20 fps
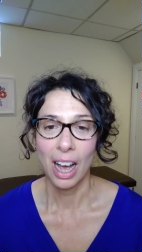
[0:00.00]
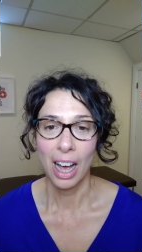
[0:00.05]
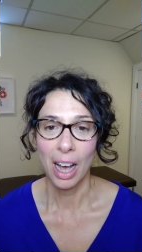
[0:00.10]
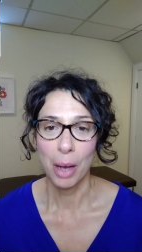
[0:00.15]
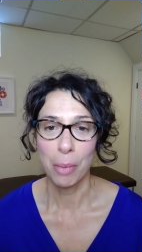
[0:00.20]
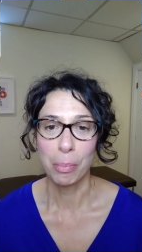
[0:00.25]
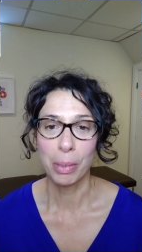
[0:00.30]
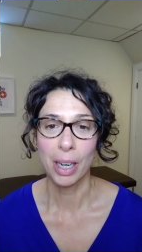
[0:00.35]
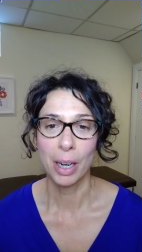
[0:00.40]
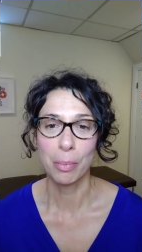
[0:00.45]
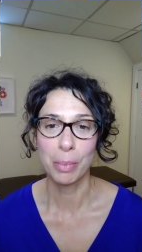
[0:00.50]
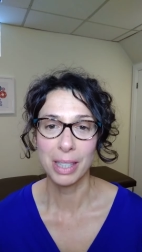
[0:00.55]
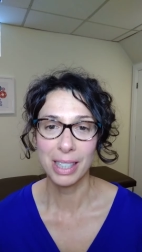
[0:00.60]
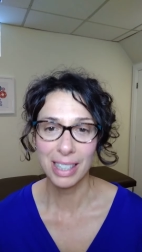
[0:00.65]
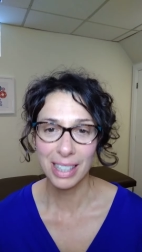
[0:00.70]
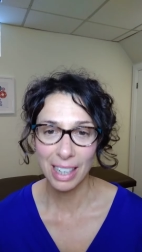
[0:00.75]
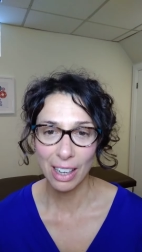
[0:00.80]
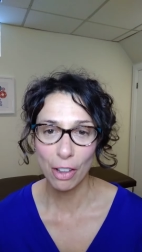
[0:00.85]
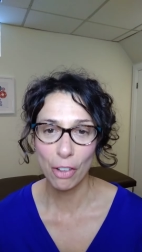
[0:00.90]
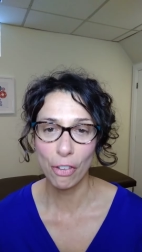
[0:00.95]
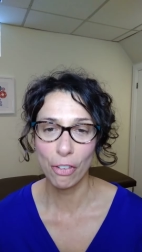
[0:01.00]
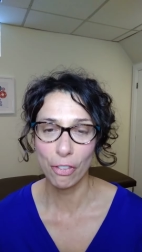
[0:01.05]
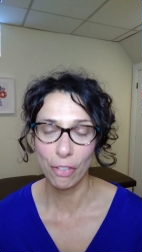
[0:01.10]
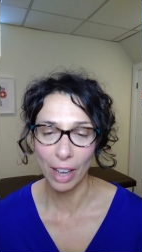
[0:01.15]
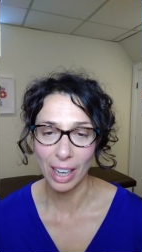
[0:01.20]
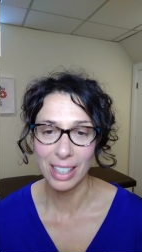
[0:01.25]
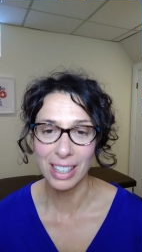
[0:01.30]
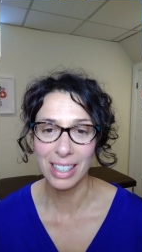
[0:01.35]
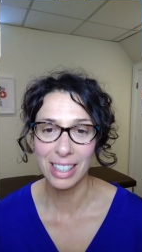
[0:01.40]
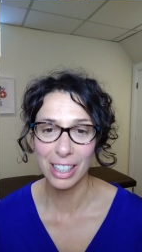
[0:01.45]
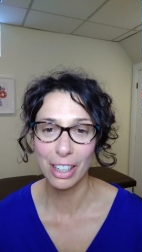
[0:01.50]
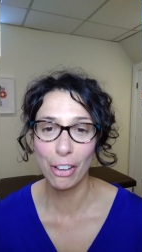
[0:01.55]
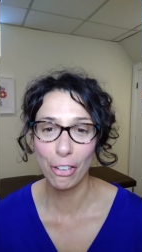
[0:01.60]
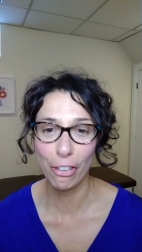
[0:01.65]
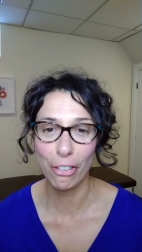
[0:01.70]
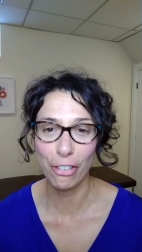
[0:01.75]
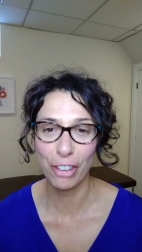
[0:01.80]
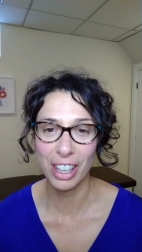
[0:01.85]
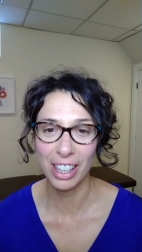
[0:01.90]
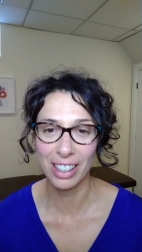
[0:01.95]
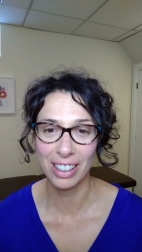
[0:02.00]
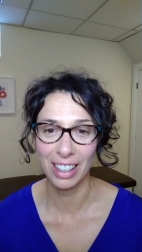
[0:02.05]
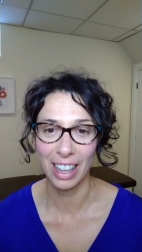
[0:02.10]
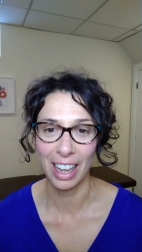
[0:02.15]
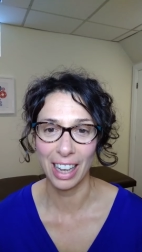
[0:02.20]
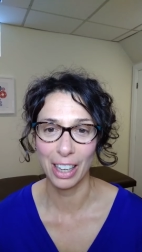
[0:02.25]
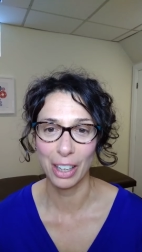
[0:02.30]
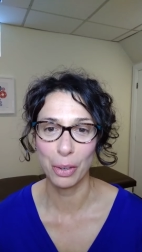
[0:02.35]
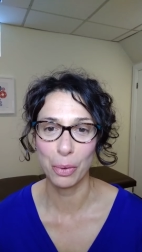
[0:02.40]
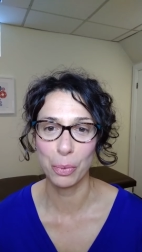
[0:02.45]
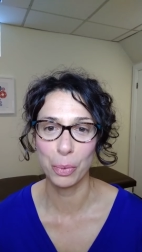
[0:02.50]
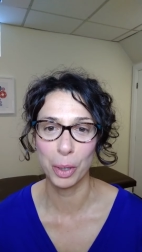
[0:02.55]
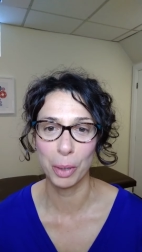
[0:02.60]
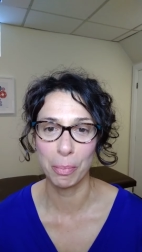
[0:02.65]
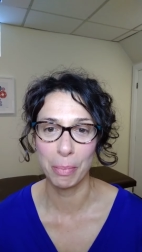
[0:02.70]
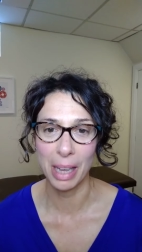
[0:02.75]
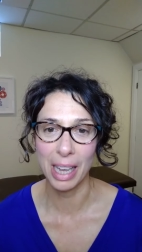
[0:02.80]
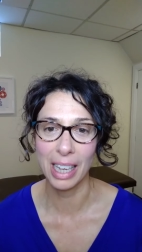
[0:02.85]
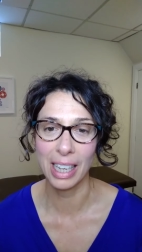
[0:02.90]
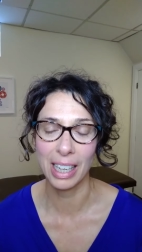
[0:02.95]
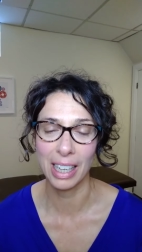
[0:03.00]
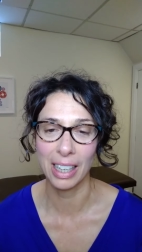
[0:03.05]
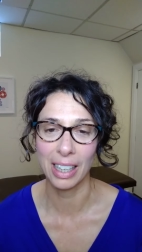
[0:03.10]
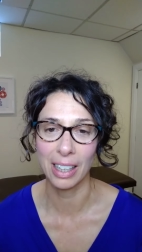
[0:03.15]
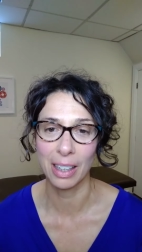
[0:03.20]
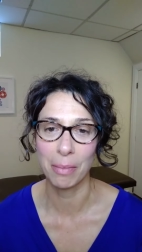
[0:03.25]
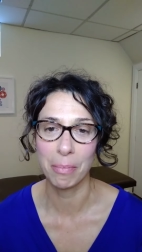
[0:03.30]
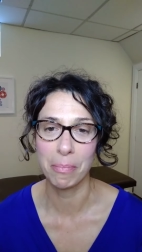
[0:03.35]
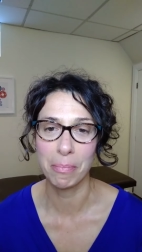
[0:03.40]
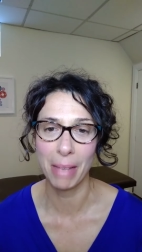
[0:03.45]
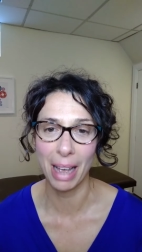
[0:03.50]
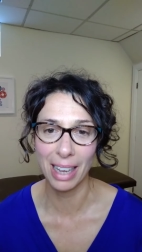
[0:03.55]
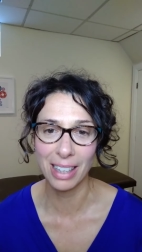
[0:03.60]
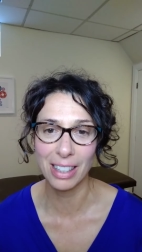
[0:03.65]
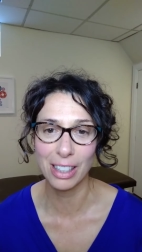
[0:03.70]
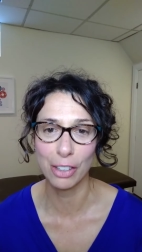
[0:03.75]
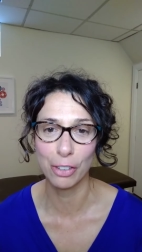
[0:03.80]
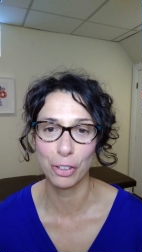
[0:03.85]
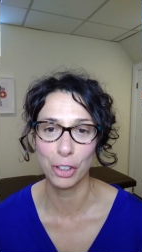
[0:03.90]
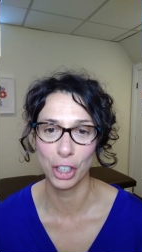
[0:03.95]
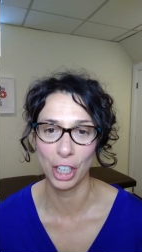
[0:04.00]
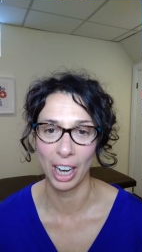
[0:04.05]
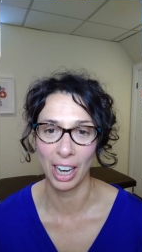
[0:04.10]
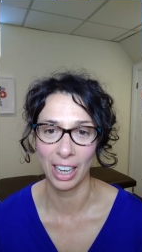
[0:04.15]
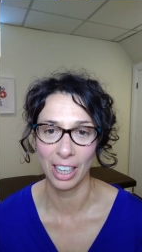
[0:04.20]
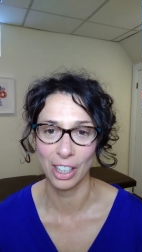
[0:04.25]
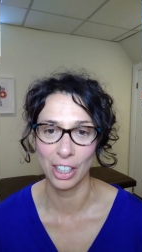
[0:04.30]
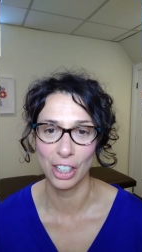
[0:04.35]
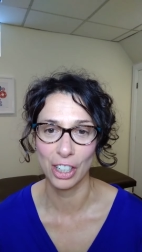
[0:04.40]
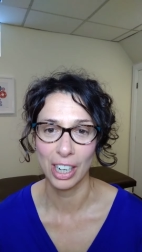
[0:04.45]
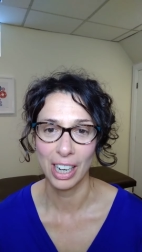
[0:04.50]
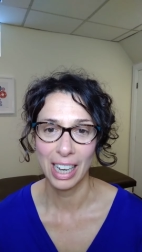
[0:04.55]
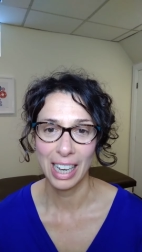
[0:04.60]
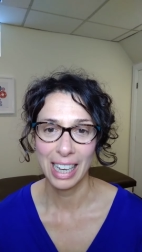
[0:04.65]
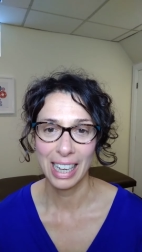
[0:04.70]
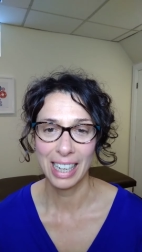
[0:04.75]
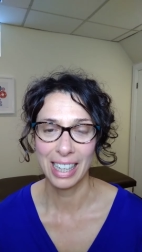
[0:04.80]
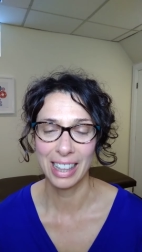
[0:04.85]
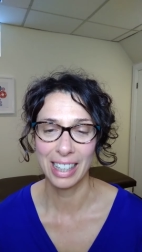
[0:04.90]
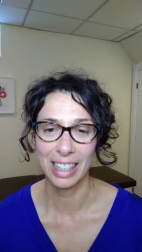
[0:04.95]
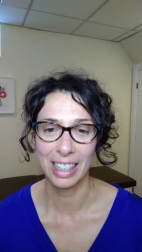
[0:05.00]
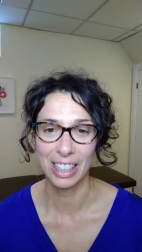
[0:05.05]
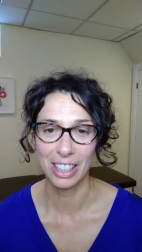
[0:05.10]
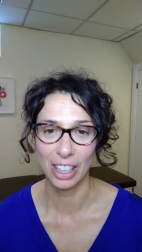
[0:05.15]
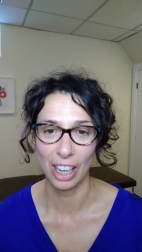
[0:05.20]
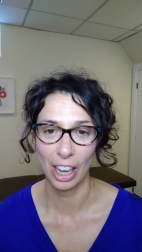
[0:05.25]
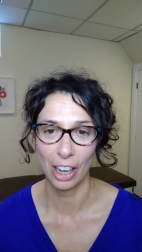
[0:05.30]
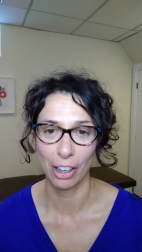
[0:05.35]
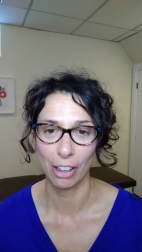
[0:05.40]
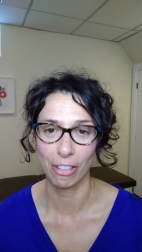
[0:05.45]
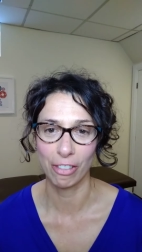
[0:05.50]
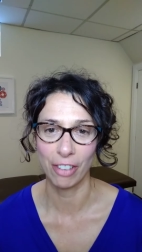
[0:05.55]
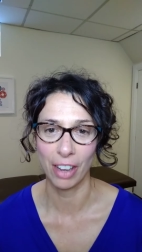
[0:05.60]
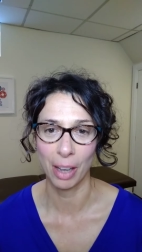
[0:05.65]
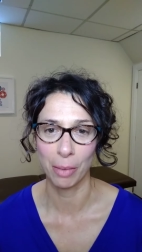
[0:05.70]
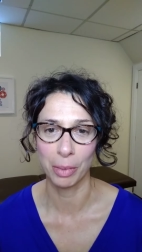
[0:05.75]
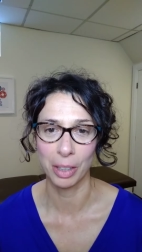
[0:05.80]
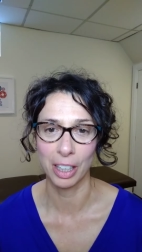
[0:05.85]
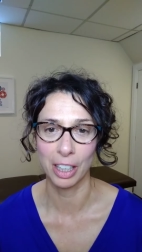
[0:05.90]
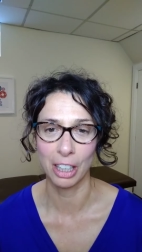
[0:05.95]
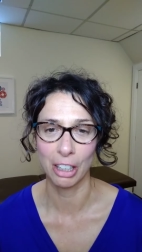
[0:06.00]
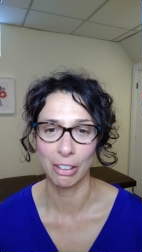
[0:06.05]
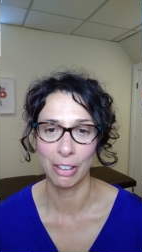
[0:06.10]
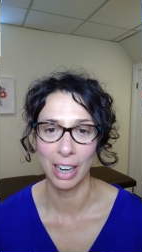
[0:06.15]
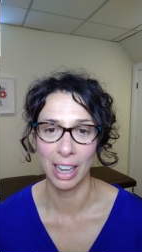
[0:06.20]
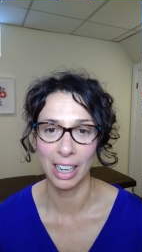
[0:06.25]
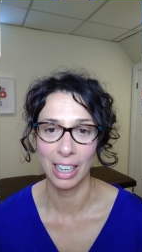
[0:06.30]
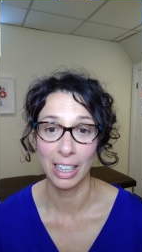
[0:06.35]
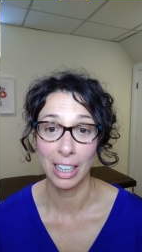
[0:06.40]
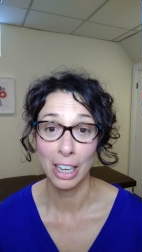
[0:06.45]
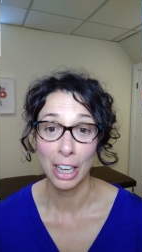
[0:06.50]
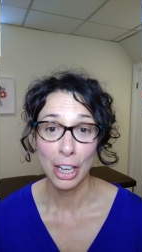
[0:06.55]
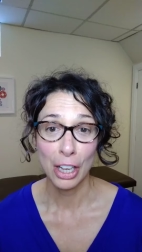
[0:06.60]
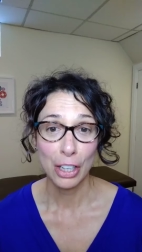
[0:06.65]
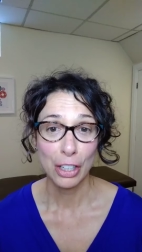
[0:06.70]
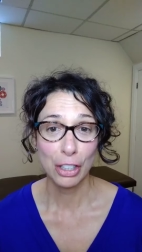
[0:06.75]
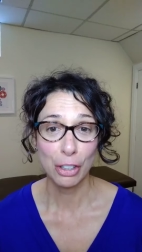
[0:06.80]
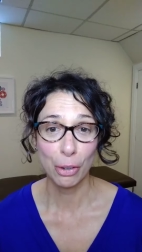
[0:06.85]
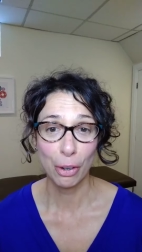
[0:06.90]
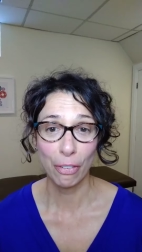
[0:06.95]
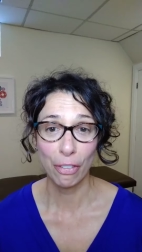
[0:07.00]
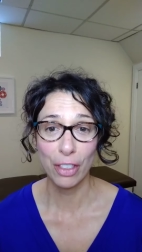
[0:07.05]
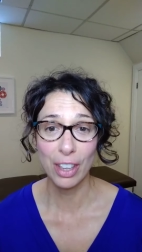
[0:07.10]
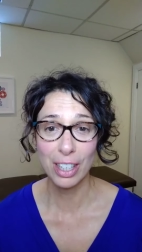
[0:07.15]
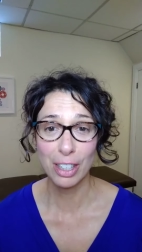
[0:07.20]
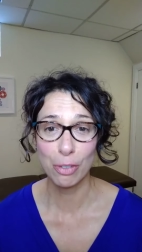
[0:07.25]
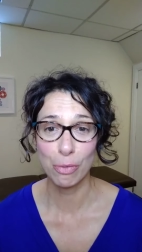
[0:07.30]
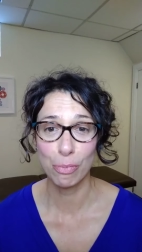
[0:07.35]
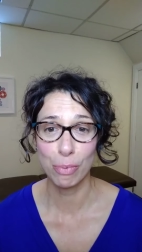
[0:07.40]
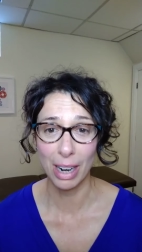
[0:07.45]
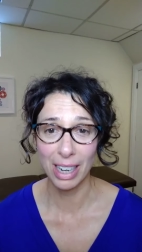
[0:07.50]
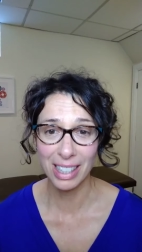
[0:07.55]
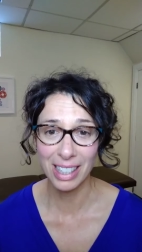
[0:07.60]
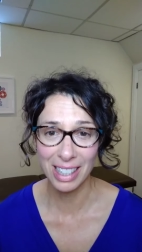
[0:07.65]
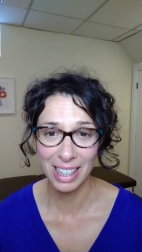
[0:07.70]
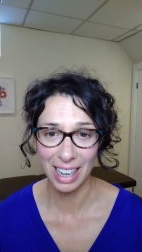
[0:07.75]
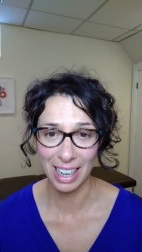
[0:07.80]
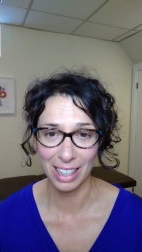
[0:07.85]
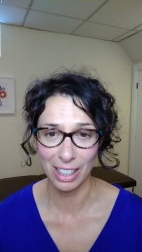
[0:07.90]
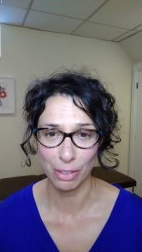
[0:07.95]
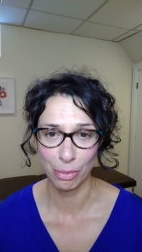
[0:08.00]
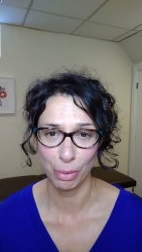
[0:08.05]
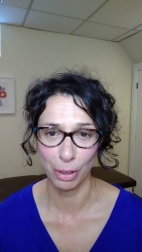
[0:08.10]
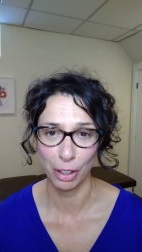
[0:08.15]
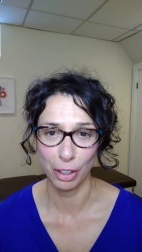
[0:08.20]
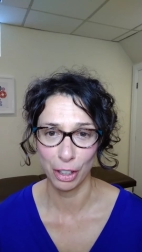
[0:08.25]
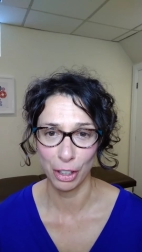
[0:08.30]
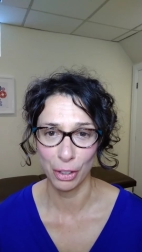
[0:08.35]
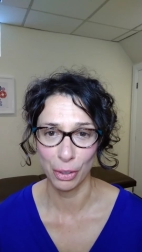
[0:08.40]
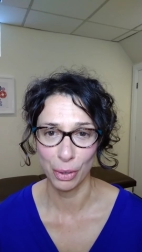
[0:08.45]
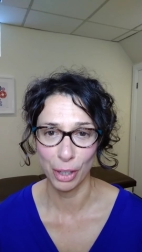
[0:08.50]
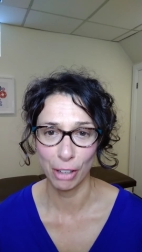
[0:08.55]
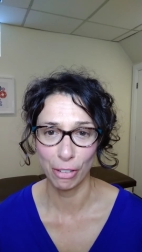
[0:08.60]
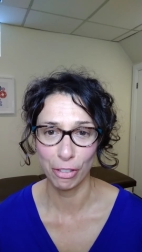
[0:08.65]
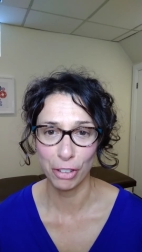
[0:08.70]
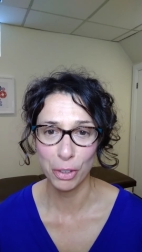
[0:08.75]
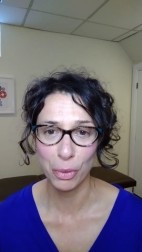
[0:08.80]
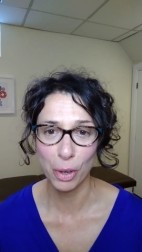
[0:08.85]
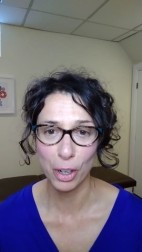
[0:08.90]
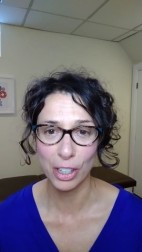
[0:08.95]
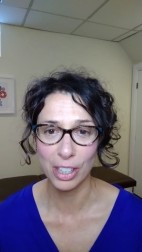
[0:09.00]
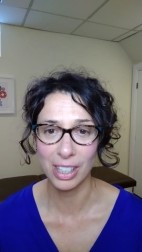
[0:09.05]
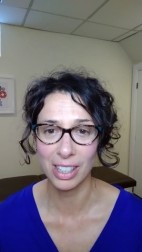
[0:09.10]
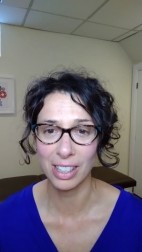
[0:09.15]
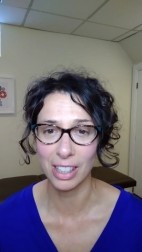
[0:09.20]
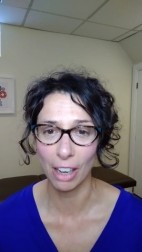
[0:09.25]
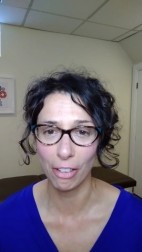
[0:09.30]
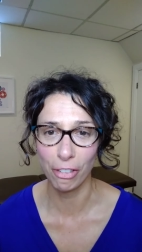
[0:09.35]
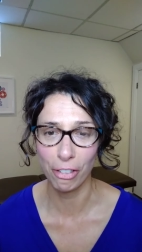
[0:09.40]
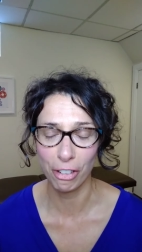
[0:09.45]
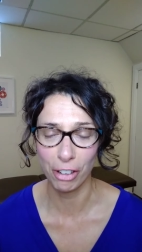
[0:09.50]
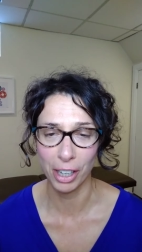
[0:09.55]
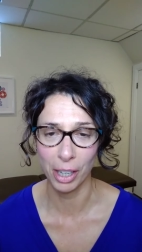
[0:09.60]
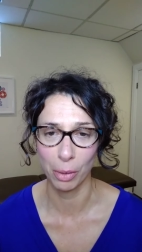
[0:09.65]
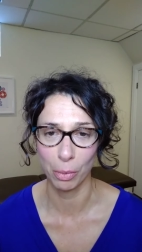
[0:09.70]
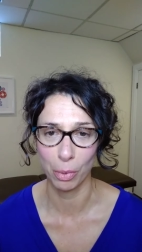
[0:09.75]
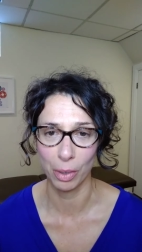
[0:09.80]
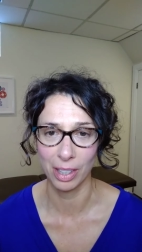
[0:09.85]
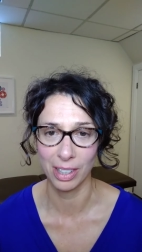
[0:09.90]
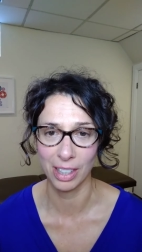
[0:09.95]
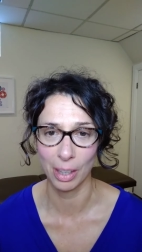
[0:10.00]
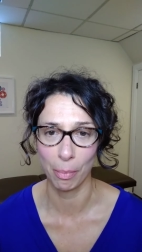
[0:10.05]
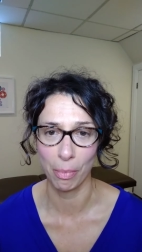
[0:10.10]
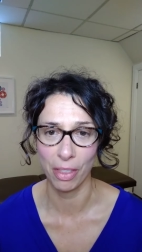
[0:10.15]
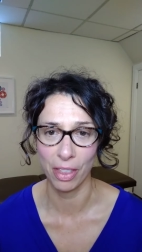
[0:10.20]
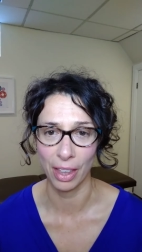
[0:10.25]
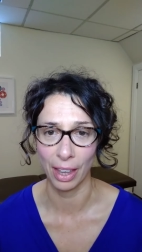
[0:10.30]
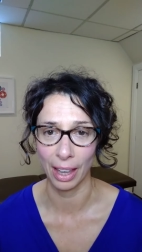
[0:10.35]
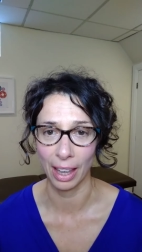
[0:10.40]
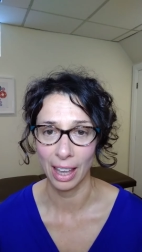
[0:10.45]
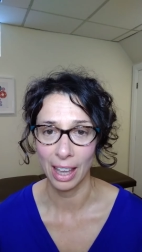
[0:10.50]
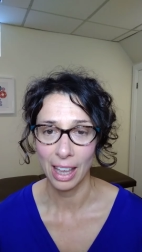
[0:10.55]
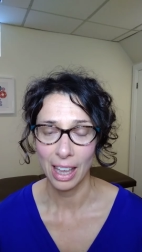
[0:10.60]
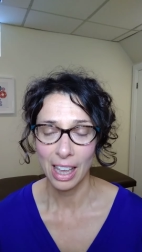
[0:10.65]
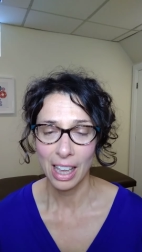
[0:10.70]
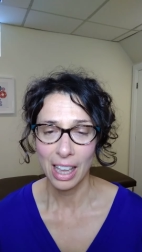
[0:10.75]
uh, but I'm still, I still feel like we're making massive change in the entire family unit. So if this resonates with you, if you are suffering with something,